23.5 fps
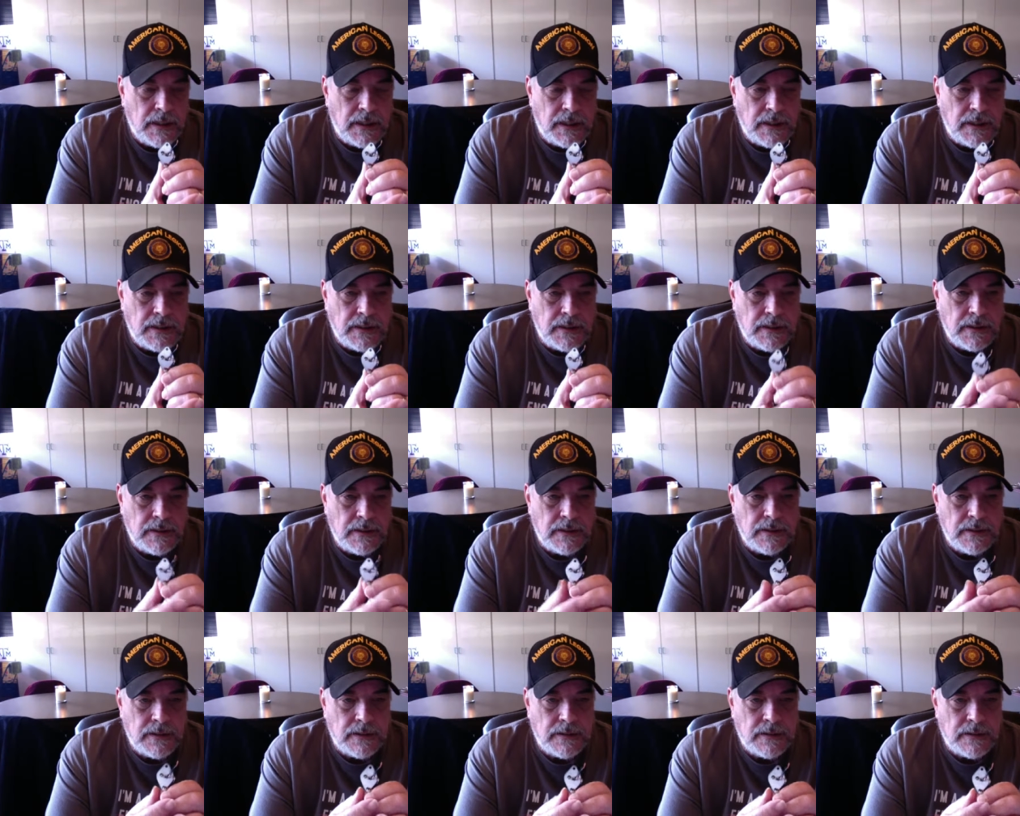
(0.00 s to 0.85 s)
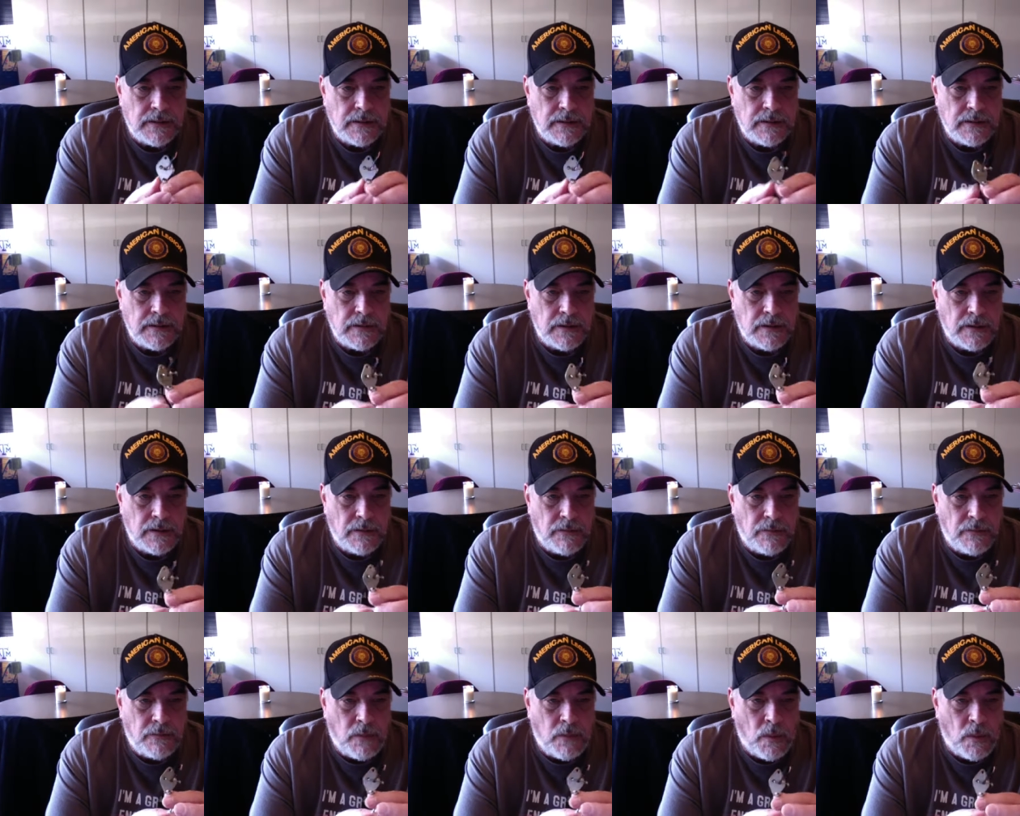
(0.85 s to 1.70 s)
is
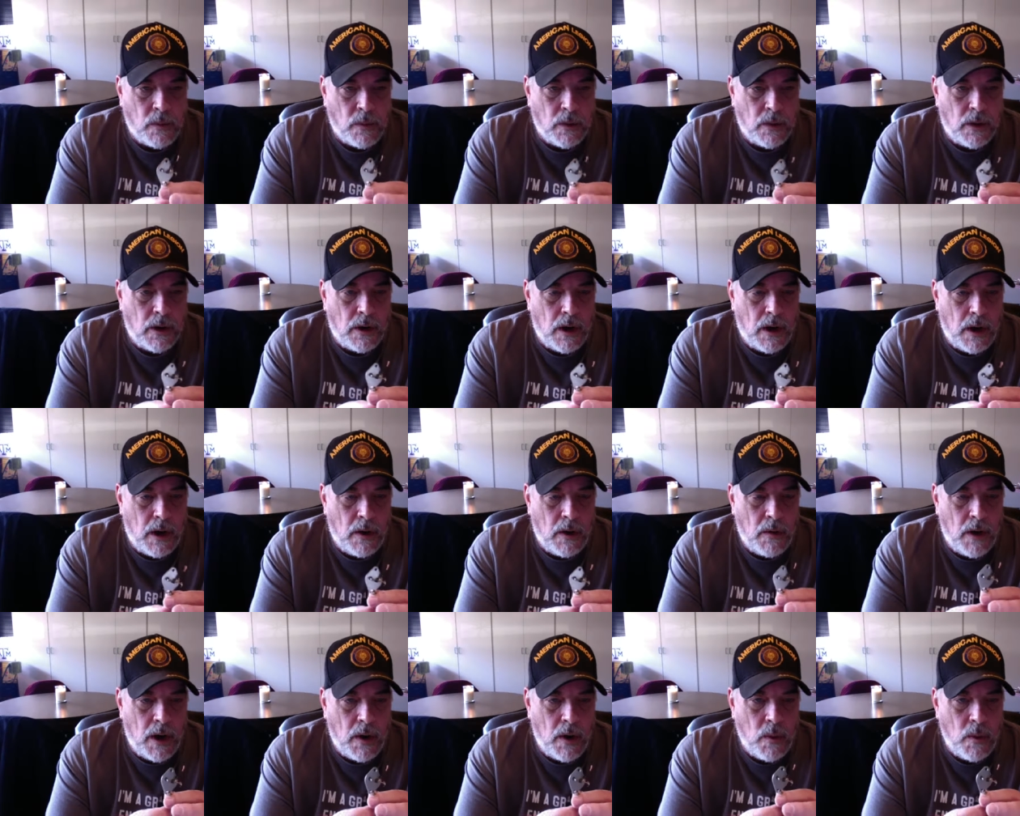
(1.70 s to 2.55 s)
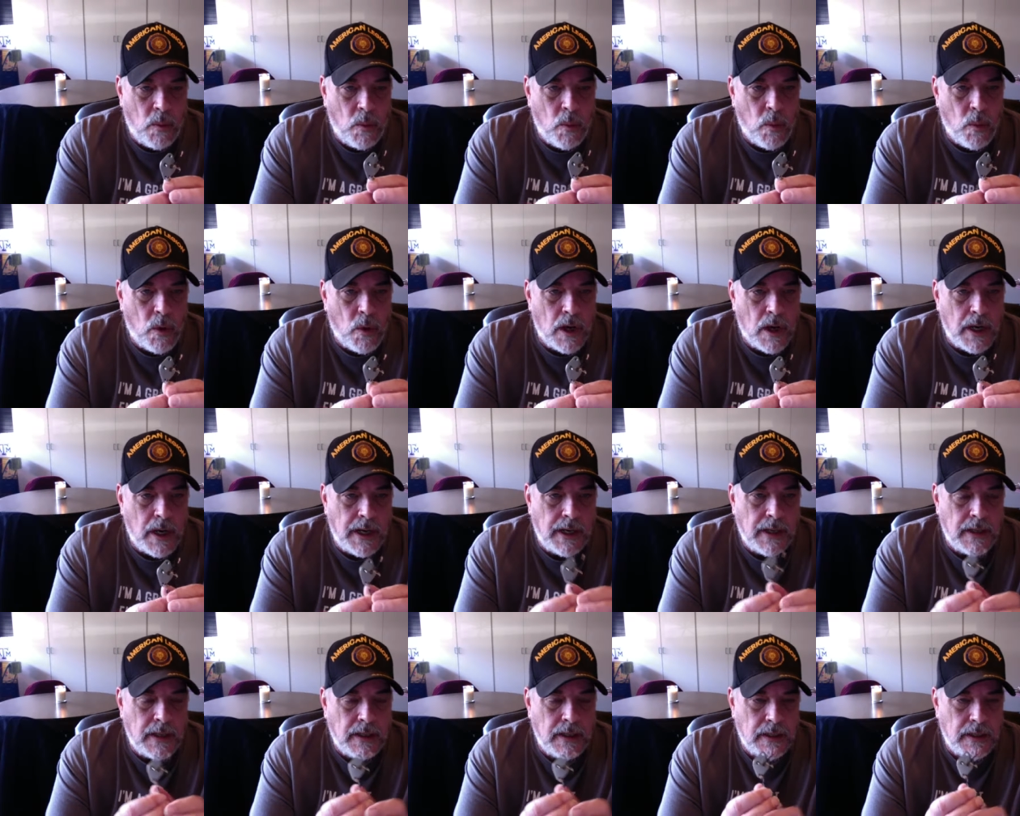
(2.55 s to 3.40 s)
a
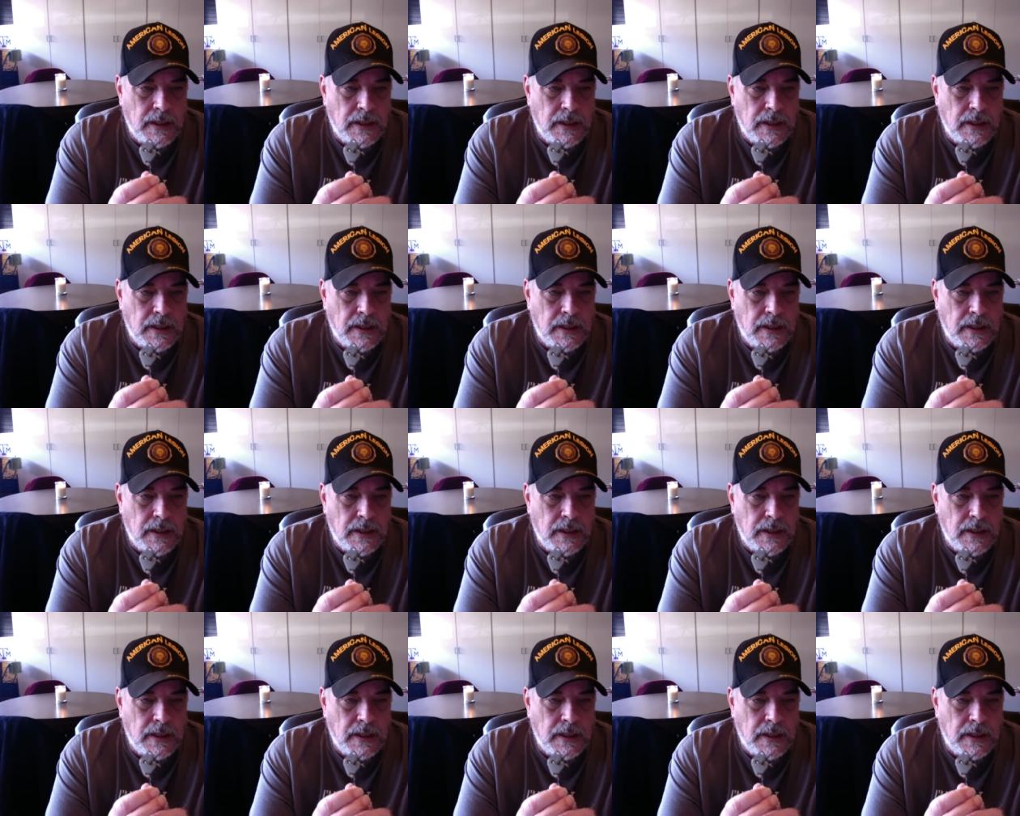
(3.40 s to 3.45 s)
4001